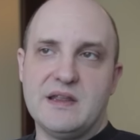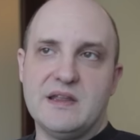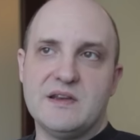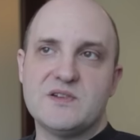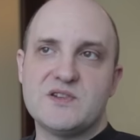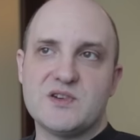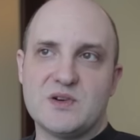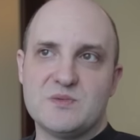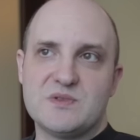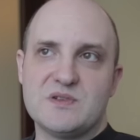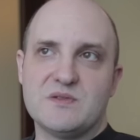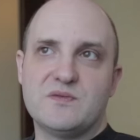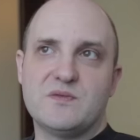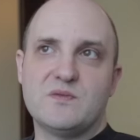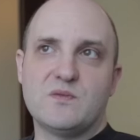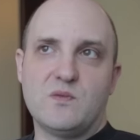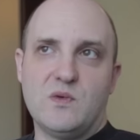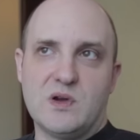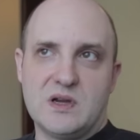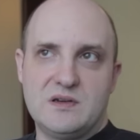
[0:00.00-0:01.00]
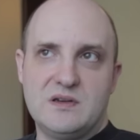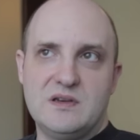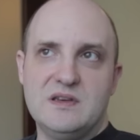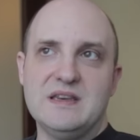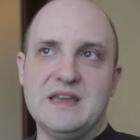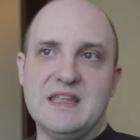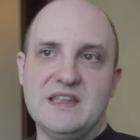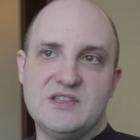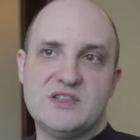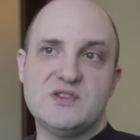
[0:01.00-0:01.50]
in terms of what
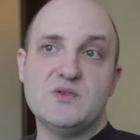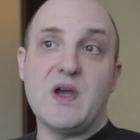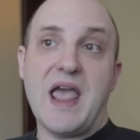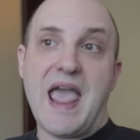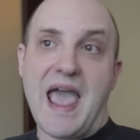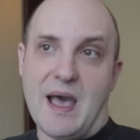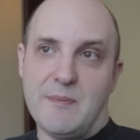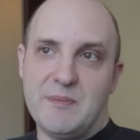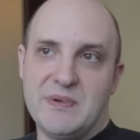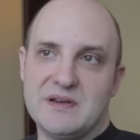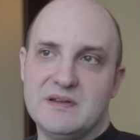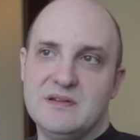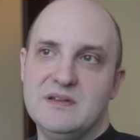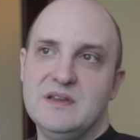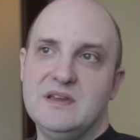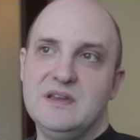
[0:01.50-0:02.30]
needs to happen.